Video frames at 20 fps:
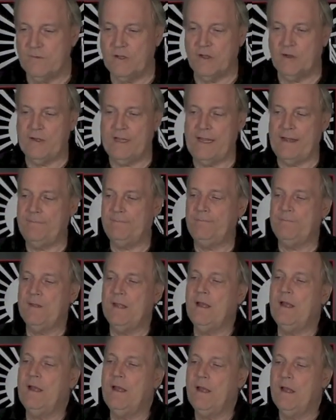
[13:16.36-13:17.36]
Okay,
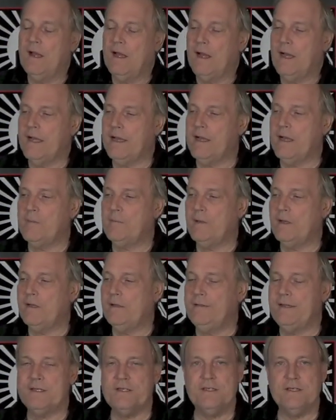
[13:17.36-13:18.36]

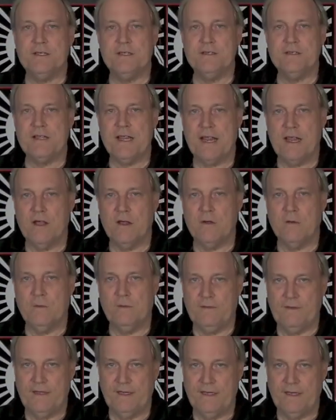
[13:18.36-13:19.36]
this is how
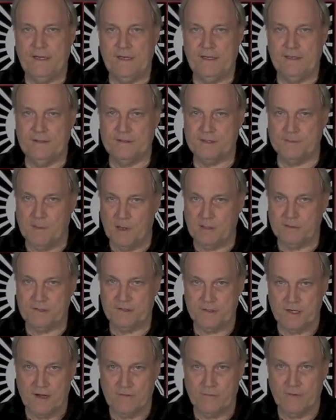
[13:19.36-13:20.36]
the small
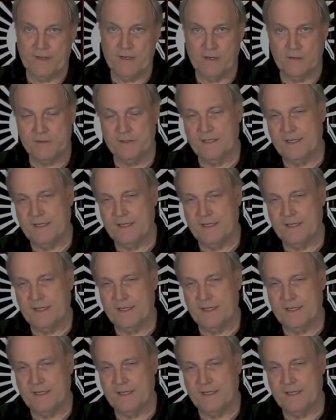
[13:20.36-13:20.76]
Discovery goes